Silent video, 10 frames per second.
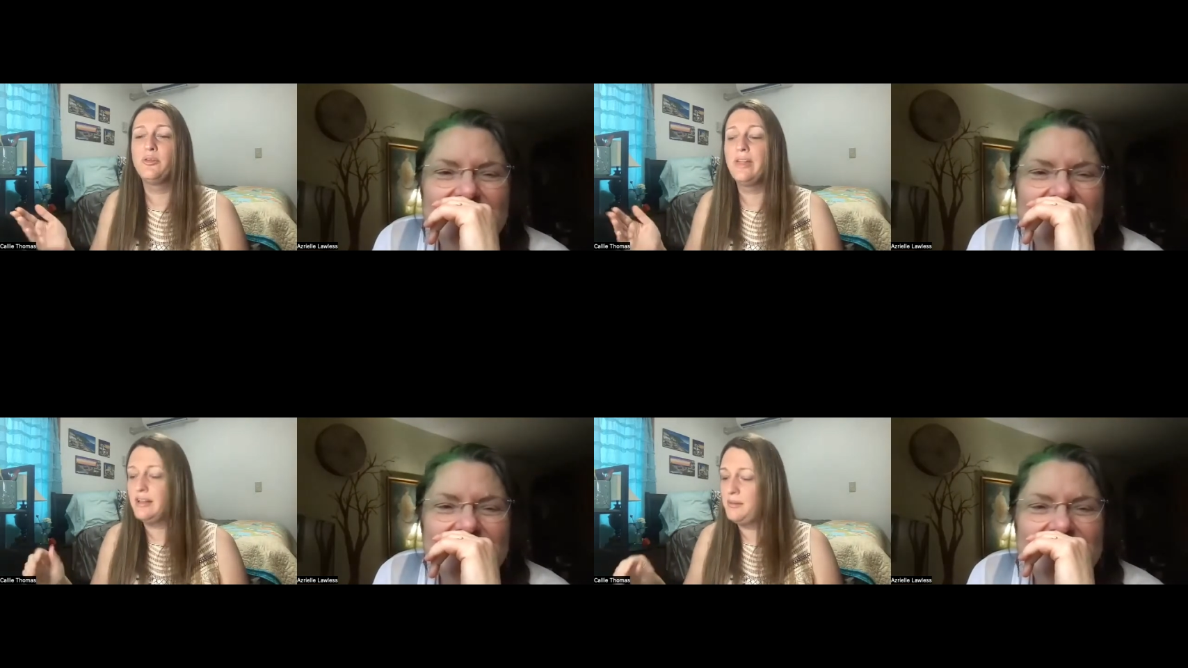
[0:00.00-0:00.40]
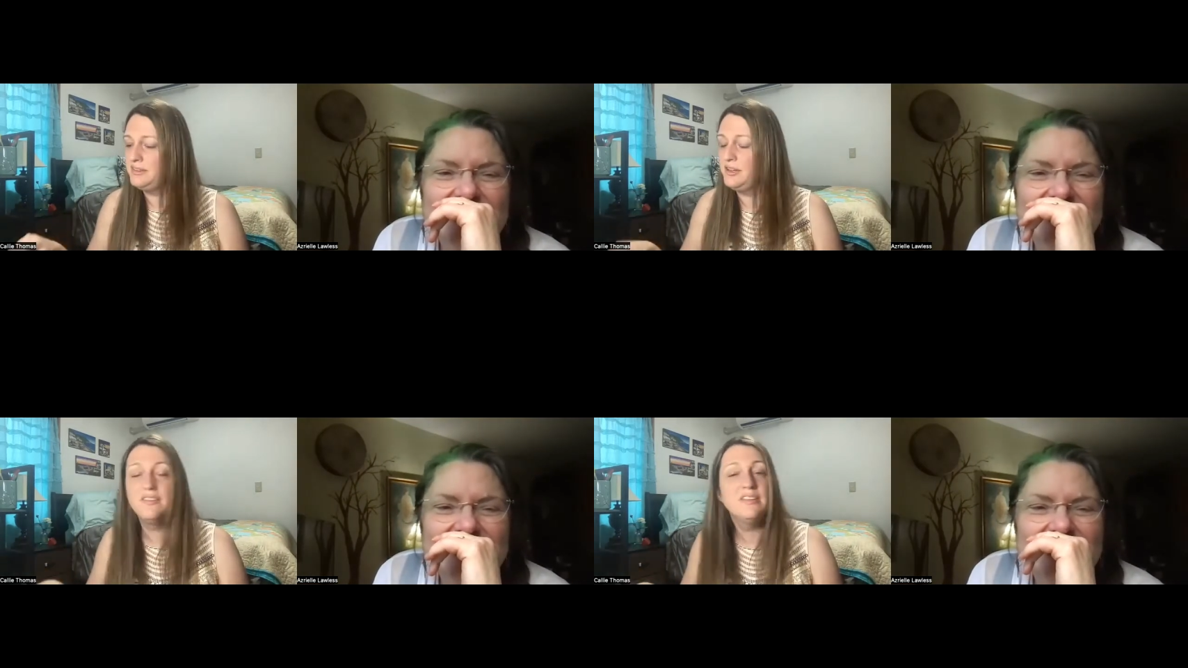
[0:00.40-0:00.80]
Speaker 1: You're like,
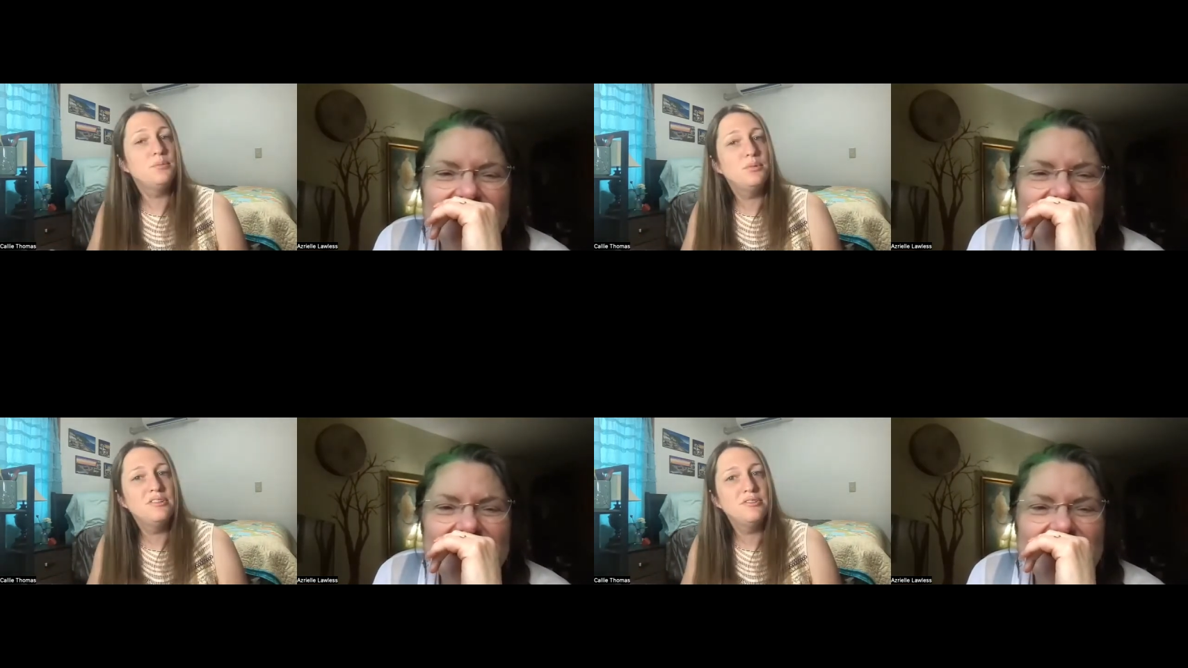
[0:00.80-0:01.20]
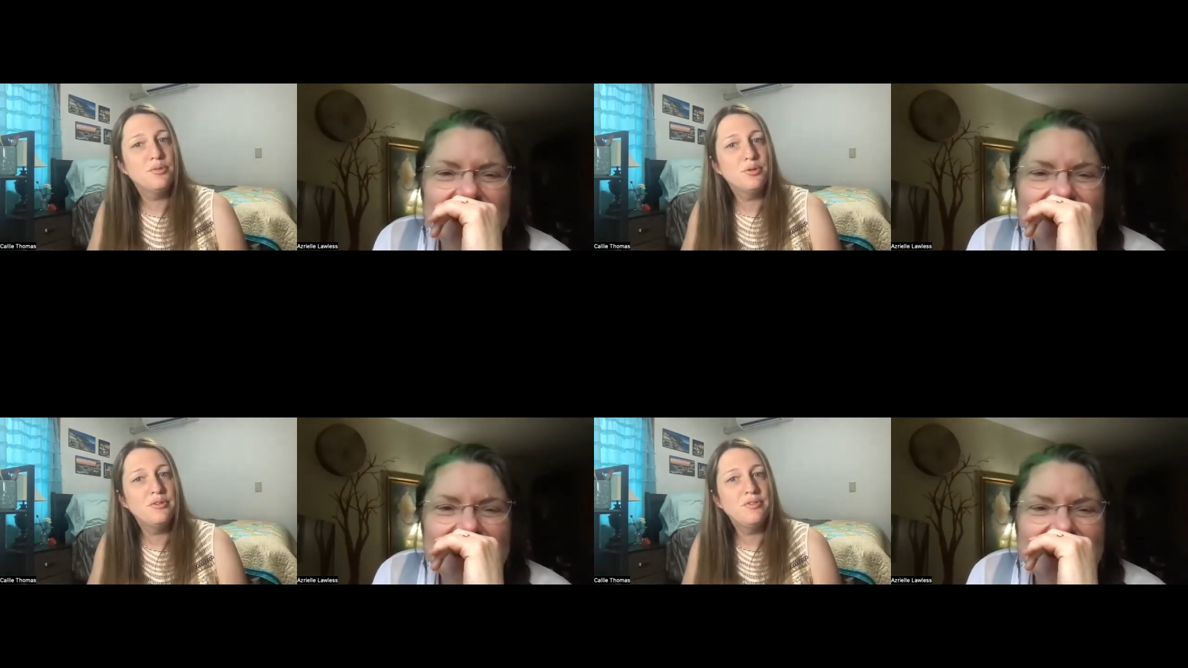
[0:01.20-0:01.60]
I'm sorry, this one's
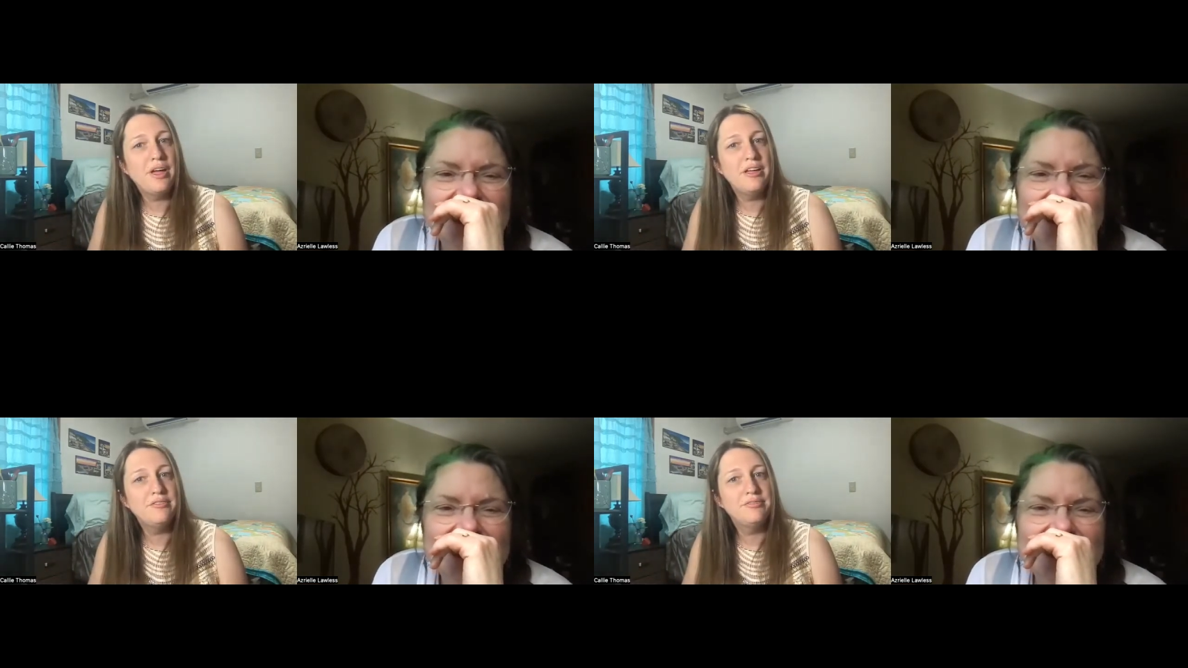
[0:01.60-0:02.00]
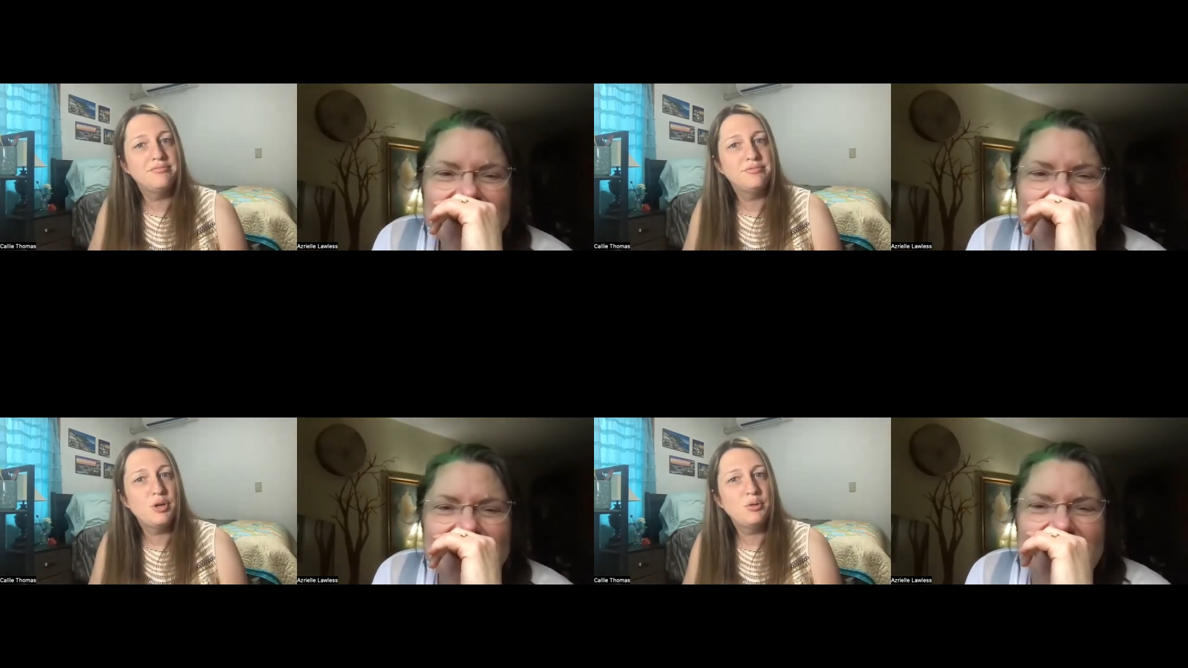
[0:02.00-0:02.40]
45
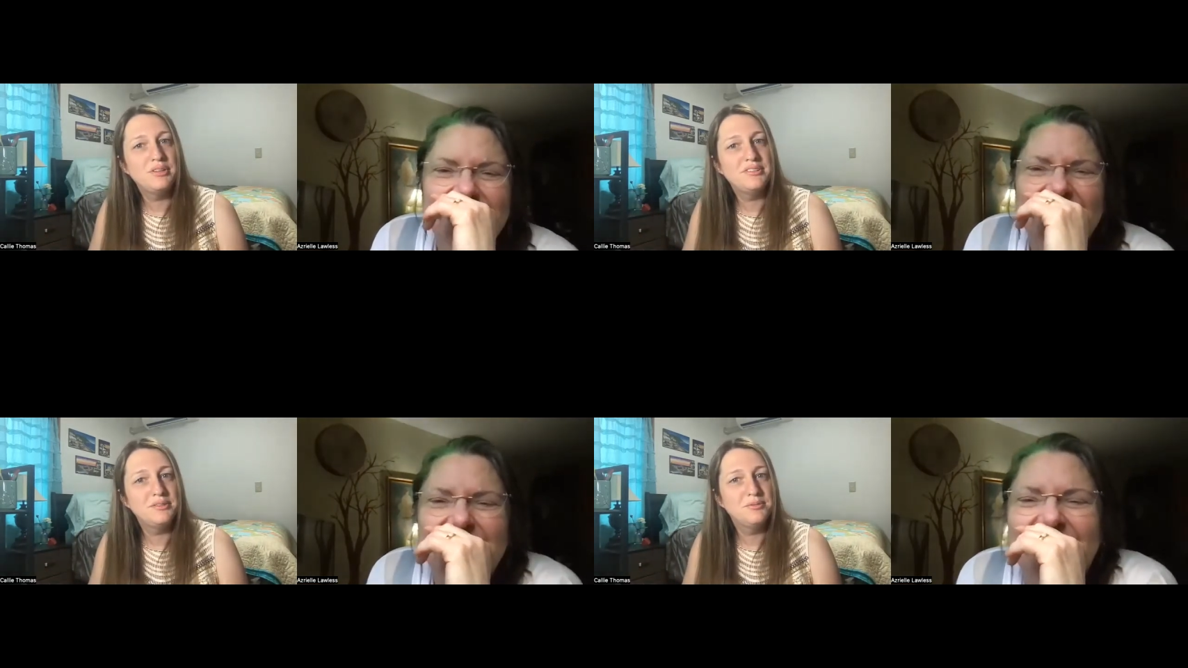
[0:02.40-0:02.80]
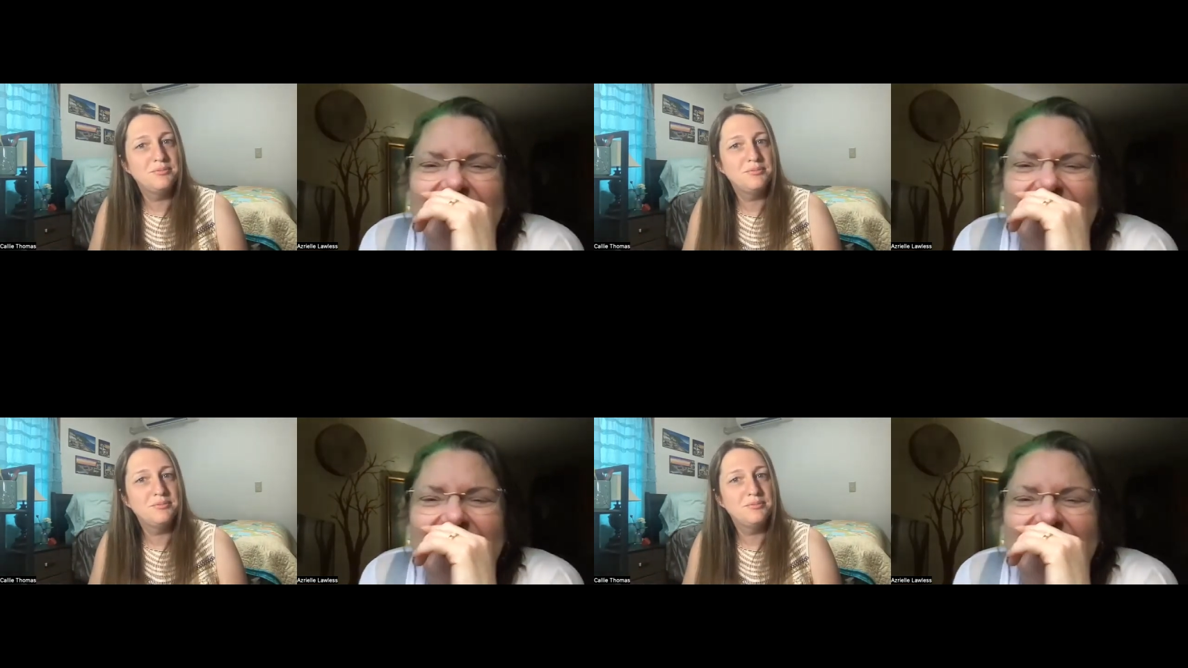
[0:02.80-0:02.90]
tokens.